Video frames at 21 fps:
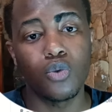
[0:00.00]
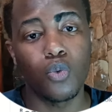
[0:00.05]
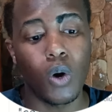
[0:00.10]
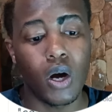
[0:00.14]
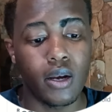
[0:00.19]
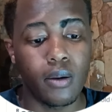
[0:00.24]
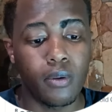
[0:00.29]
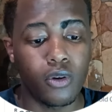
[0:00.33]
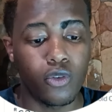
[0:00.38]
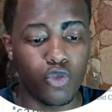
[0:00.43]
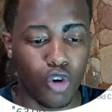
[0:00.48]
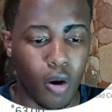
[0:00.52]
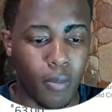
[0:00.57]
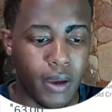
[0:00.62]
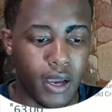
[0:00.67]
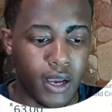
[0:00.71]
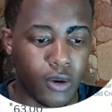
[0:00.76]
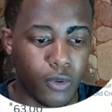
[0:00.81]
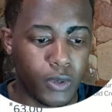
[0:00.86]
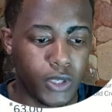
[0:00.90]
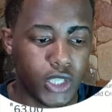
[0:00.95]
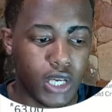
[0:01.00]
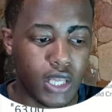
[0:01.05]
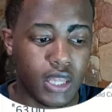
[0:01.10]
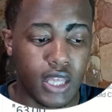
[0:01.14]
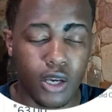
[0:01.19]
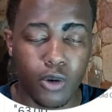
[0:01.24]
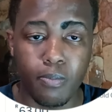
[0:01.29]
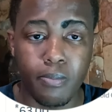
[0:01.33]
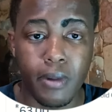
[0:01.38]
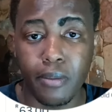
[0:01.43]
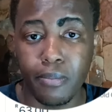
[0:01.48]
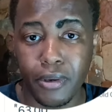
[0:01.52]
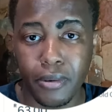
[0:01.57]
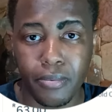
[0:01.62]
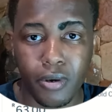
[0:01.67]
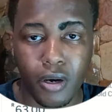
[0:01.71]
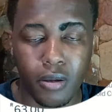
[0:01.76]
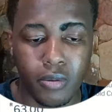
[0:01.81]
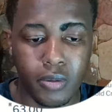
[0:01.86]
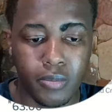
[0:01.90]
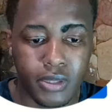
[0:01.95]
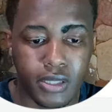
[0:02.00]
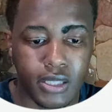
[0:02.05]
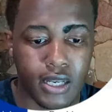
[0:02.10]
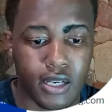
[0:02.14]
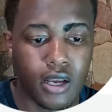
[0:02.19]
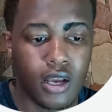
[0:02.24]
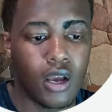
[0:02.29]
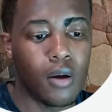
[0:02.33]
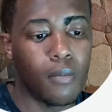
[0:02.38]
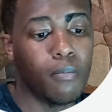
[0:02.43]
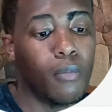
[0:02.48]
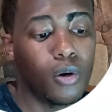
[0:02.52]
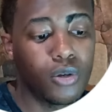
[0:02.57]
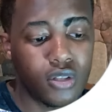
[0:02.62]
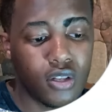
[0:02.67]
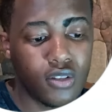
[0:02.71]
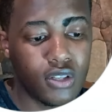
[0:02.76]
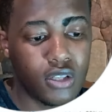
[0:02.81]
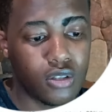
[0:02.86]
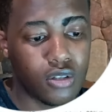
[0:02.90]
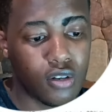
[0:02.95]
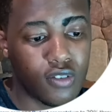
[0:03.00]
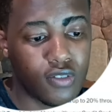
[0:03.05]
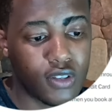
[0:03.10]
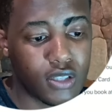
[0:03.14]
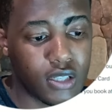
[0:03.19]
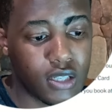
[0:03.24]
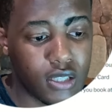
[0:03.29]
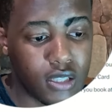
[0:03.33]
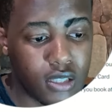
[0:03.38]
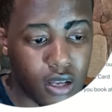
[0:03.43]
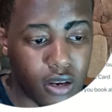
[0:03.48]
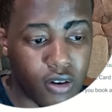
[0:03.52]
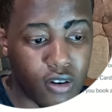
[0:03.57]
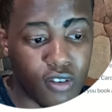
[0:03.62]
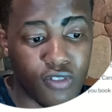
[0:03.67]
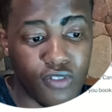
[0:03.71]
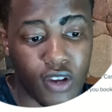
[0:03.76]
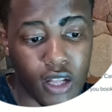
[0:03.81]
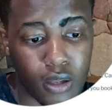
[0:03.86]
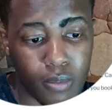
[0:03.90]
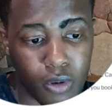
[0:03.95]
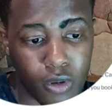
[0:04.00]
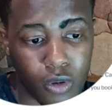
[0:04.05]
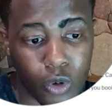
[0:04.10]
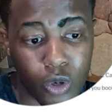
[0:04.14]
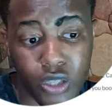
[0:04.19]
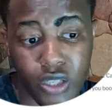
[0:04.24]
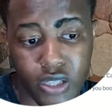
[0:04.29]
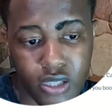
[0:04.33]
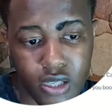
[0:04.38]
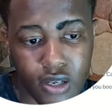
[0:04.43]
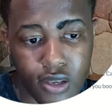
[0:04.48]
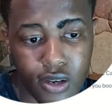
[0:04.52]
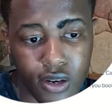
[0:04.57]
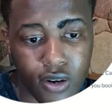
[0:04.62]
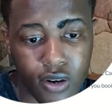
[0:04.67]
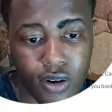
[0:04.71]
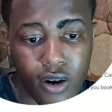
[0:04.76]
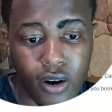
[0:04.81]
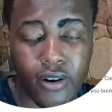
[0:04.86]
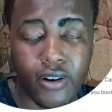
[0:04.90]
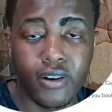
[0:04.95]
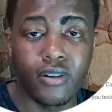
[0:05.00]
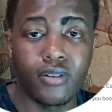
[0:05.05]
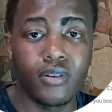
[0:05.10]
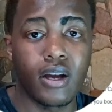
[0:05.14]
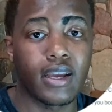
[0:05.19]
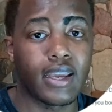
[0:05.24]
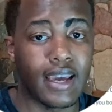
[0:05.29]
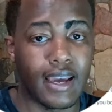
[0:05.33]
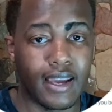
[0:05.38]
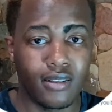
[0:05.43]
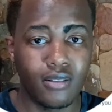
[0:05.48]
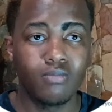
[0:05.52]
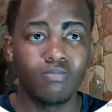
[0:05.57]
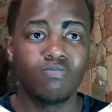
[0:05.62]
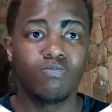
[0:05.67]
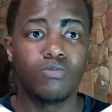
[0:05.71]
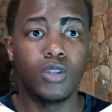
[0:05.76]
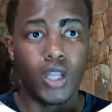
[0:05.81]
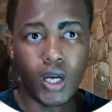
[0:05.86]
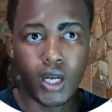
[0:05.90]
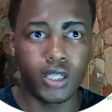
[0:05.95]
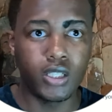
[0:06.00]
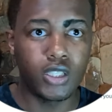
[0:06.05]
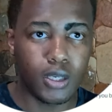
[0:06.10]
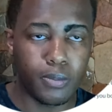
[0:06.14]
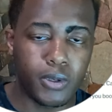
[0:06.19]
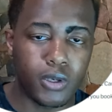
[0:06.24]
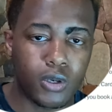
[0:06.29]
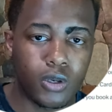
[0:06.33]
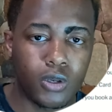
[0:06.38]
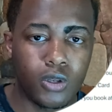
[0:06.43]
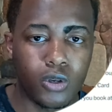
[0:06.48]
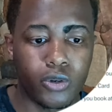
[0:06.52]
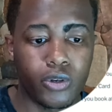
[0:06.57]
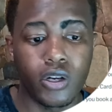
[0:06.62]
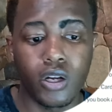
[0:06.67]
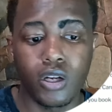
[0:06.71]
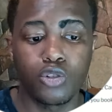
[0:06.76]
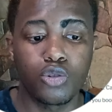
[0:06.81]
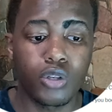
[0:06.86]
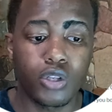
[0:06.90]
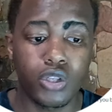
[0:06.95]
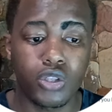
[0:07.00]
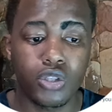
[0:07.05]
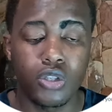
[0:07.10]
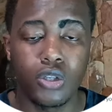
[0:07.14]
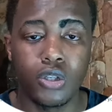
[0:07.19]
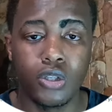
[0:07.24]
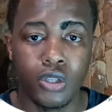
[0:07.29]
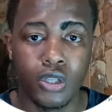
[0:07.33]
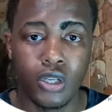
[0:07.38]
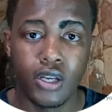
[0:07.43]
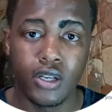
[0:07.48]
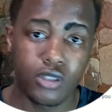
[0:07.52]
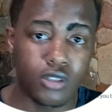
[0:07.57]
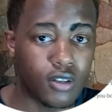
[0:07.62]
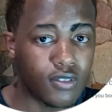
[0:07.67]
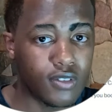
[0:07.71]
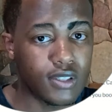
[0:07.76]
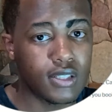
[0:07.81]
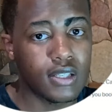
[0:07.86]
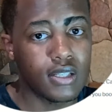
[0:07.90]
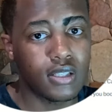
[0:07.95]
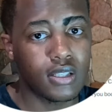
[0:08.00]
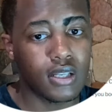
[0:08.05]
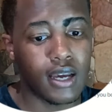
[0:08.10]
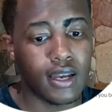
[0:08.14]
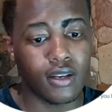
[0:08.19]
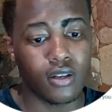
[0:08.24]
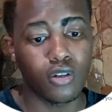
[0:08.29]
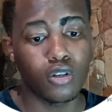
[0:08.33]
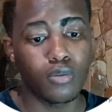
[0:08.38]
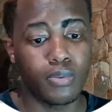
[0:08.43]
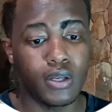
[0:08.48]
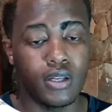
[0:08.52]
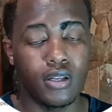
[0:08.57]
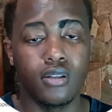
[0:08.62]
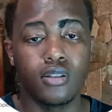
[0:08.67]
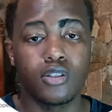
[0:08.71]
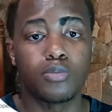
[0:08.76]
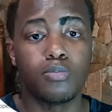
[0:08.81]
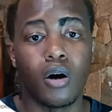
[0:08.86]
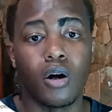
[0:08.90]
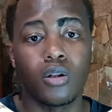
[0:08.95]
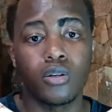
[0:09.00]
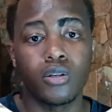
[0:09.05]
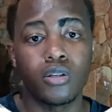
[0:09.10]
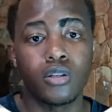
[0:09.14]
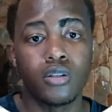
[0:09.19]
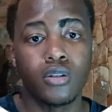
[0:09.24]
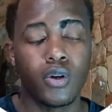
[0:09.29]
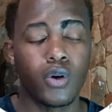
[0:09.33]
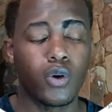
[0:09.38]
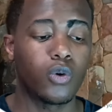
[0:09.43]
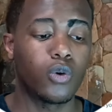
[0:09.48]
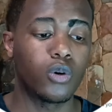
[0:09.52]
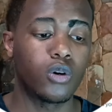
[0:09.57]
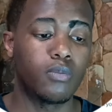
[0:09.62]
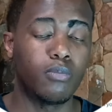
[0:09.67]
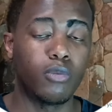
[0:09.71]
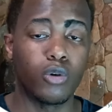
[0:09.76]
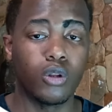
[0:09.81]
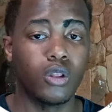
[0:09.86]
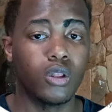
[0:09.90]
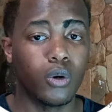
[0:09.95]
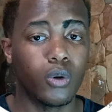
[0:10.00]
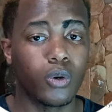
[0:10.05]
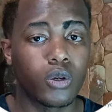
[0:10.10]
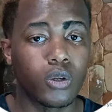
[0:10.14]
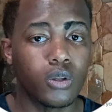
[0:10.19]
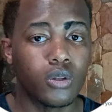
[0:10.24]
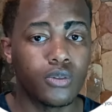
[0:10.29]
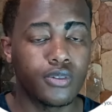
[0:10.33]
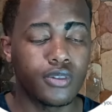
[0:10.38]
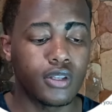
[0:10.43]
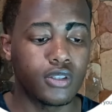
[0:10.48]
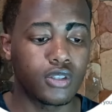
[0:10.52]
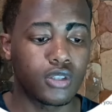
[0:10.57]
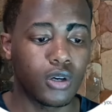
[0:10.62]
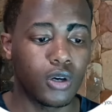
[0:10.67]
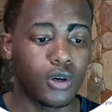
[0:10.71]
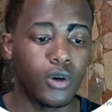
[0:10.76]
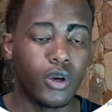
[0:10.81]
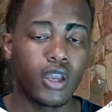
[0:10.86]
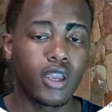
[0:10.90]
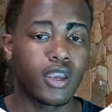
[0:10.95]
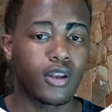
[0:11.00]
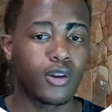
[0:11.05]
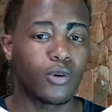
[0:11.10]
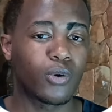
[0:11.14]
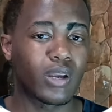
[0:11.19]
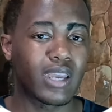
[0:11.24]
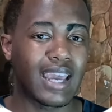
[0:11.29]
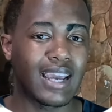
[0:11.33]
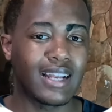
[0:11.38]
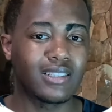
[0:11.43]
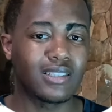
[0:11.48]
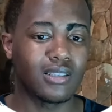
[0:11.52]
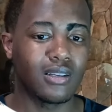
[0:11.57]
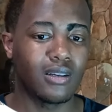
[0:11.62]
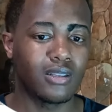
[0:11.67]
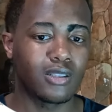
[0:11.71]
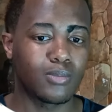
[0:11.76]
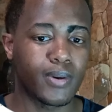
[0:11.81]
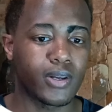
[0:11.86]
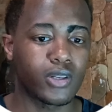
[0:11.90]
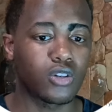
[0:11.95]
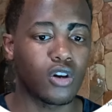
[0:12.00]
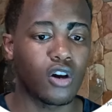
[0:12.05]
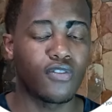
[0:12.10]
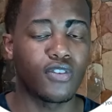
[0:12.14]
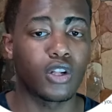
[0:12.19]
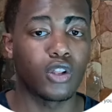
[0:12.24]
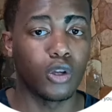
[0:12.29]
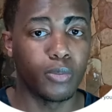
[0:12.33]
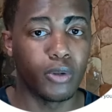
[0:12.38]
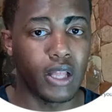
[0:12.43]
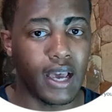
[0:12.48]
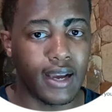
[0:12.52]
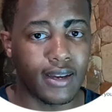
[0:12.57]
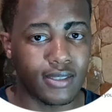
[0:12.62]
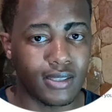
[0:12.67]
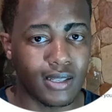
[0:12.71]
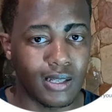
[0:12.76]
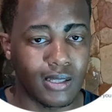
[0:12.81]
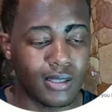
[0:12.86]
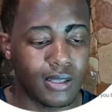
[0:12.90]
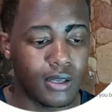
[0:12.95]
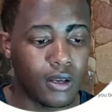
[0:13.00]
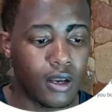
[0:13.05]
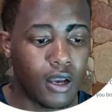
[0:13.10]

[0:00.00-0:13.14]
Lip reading: one drawback, which I think might be a problem, is that most of these services that are available or listed here are, again, non-typical or non-traditional services and could be smaller or more local, and so you don't get as much of a global access.